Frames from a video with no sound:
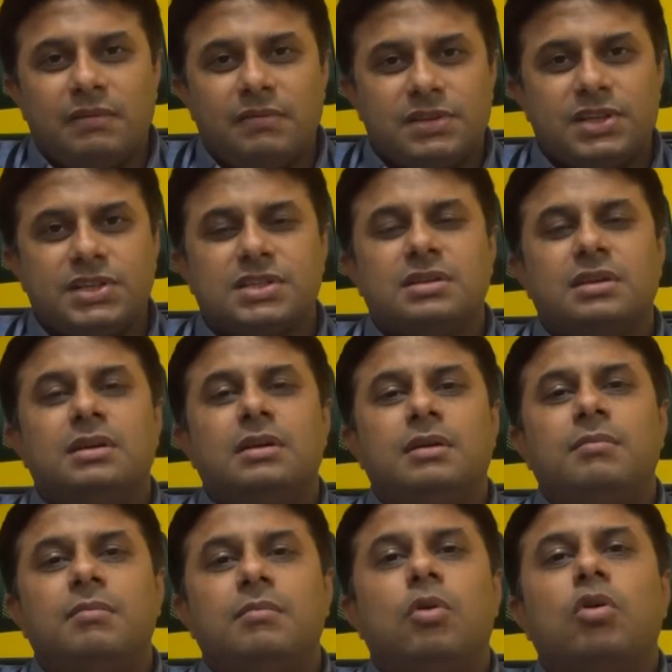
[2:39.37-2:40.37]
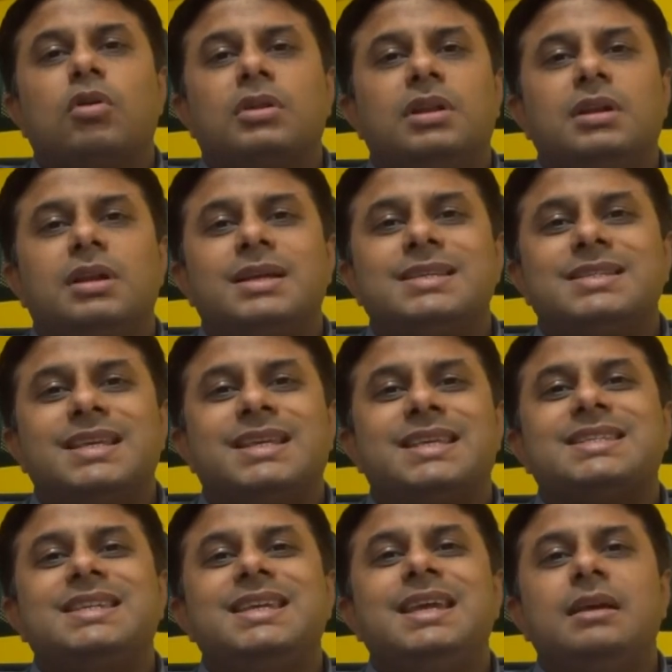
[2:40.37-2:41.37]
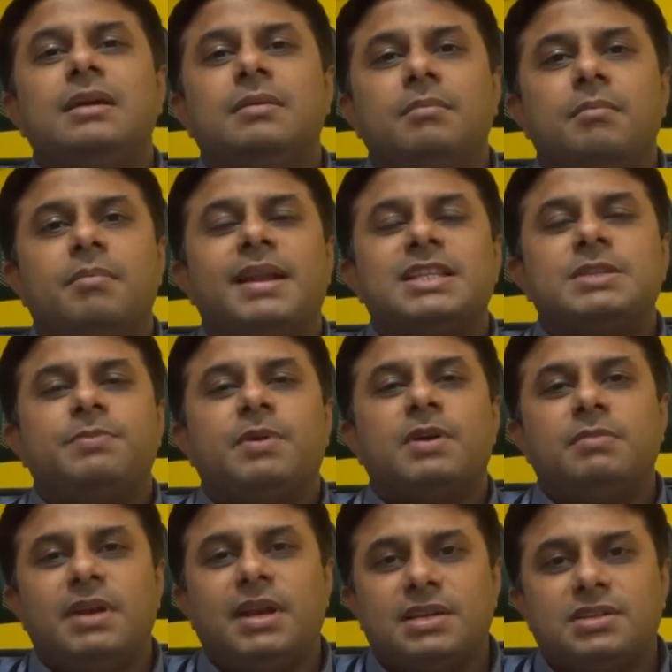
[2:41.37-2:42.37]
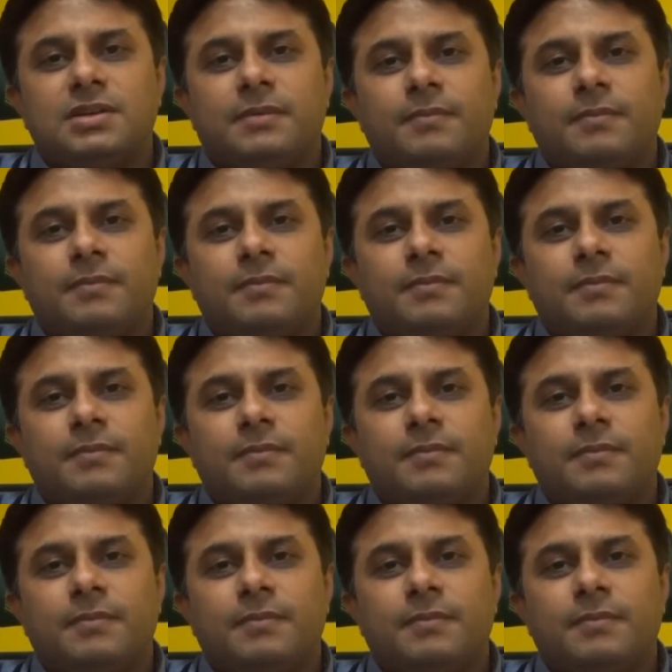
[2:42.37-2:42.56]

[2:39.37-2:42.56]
which is more than 60 breaths per minute,